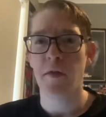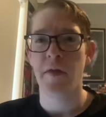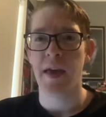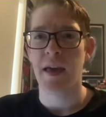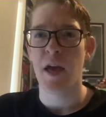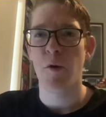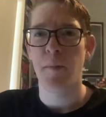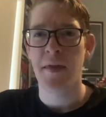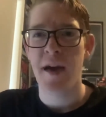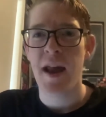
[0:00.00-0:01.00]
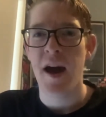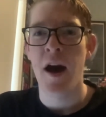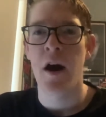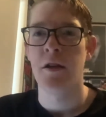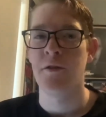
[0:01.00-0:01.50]
think it would be that
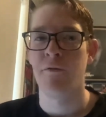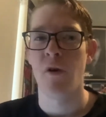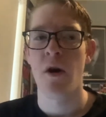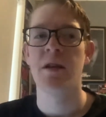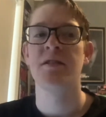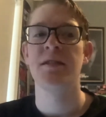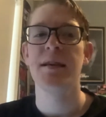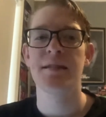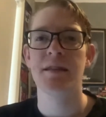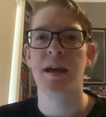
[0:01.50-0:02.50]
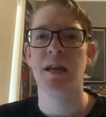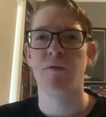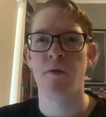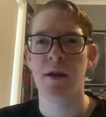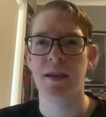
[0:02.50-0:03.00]
hard to find 16
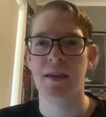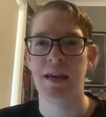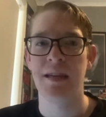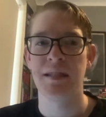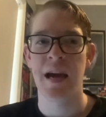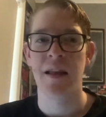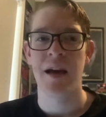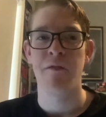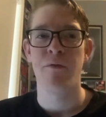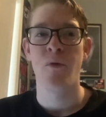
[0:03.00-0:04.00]
free kicks out of that